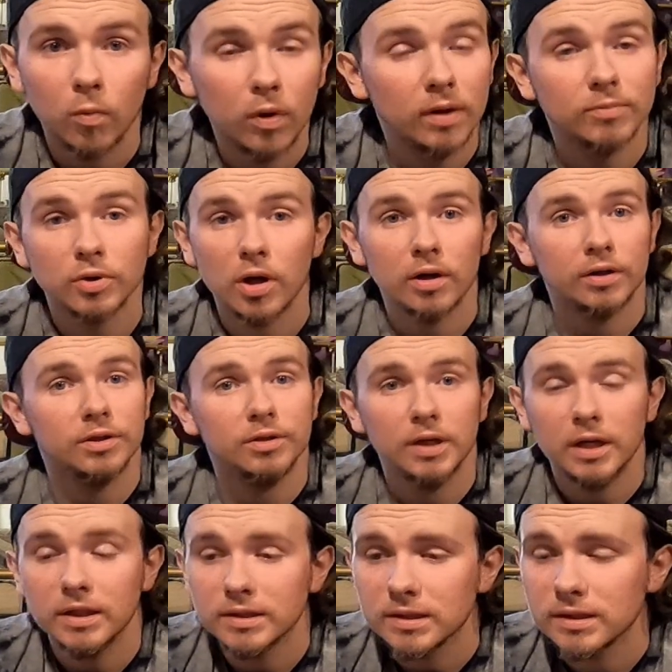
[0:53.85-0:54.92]
what I'm talking to you
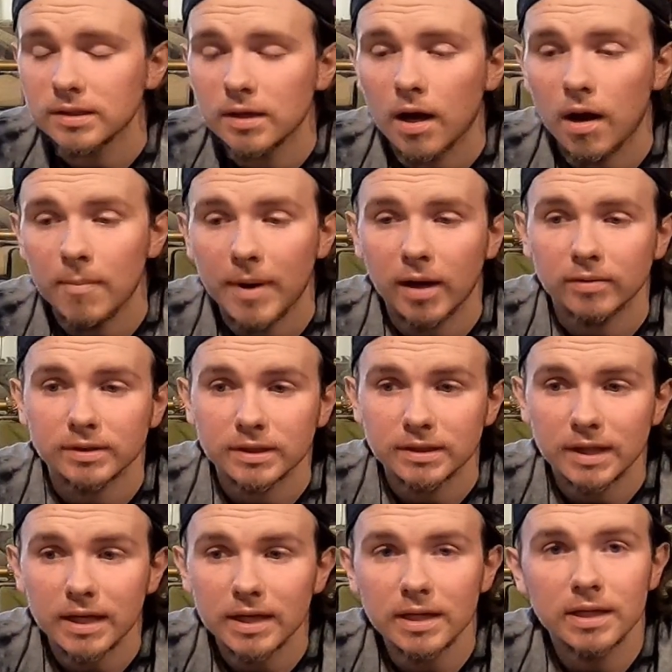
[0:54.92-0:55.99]
guys about
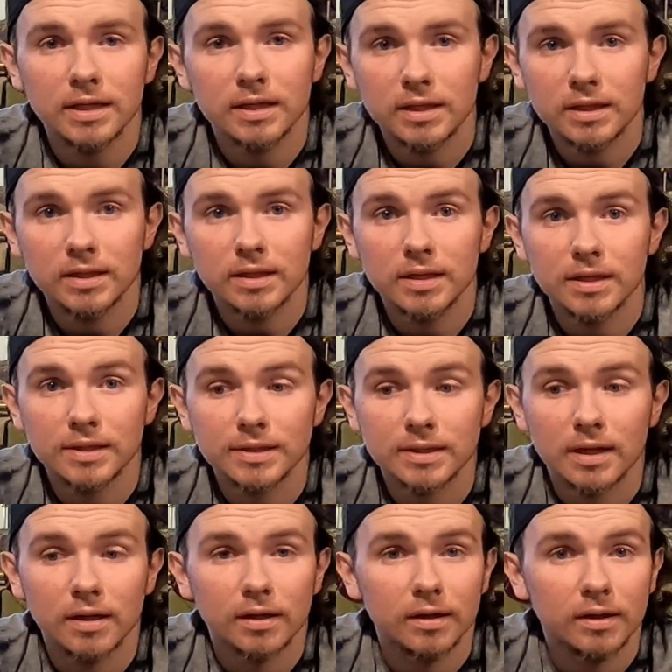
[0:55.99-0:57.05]
today
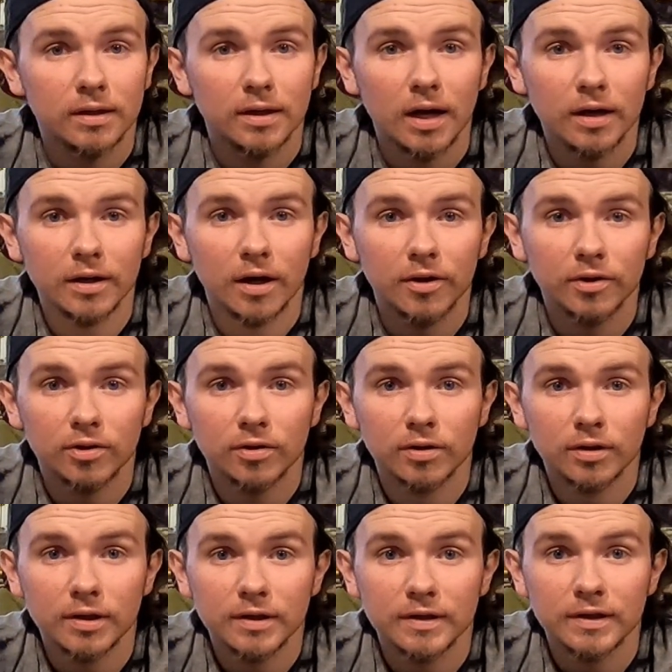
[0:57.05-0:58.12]
is none
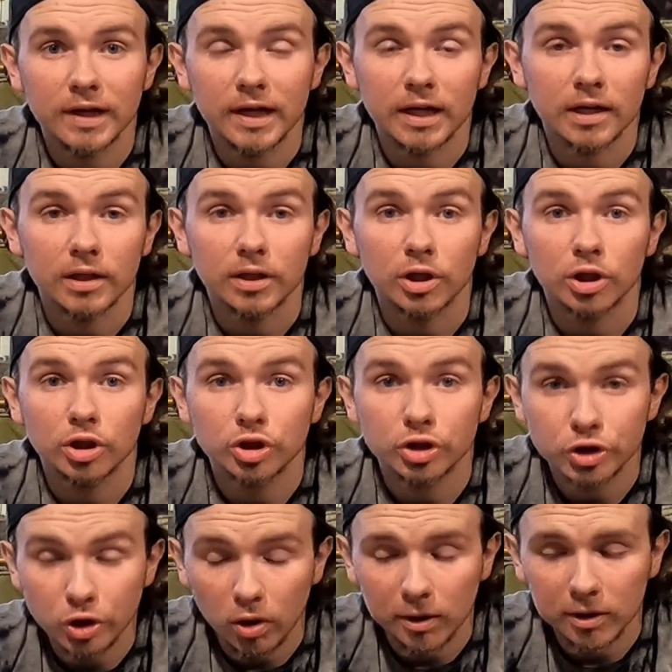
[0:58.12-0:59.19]
other than
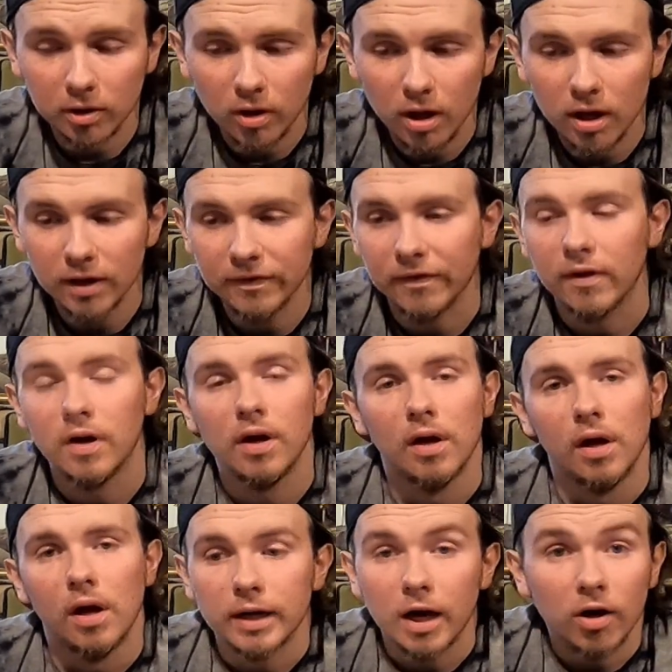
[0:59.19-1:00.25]
Charcloth.
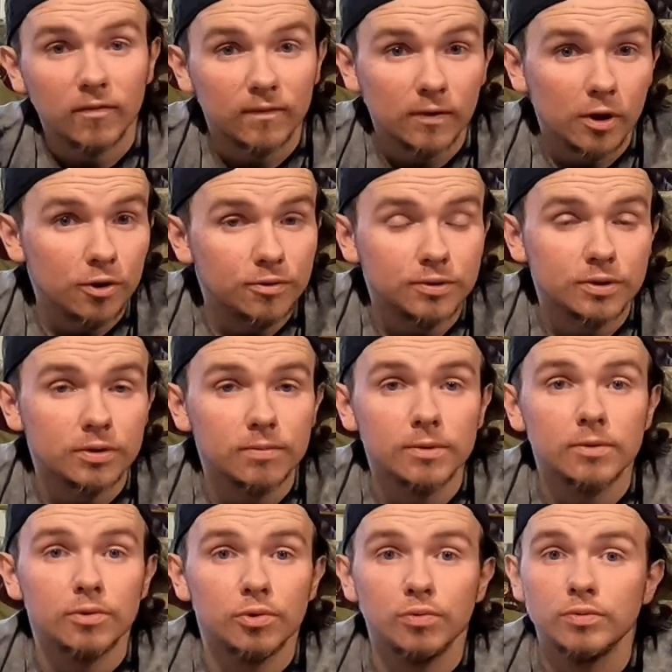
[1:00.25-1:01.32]
Now, for those of
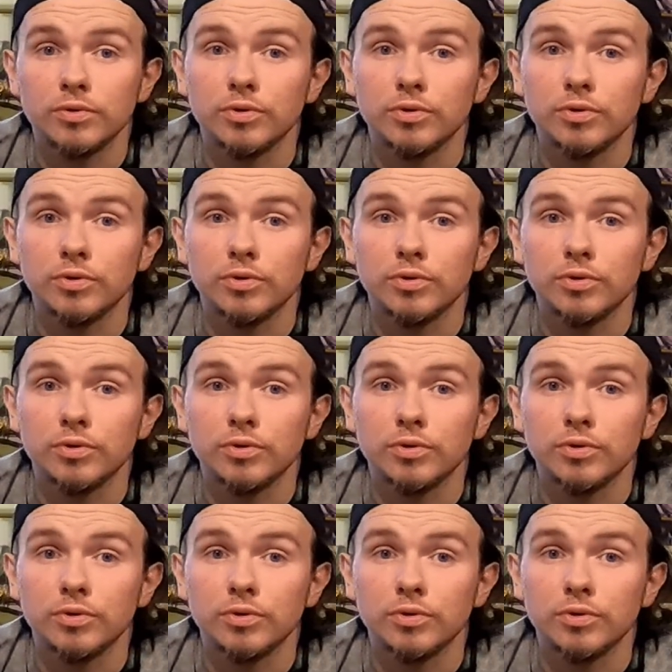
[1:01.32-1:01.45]
you who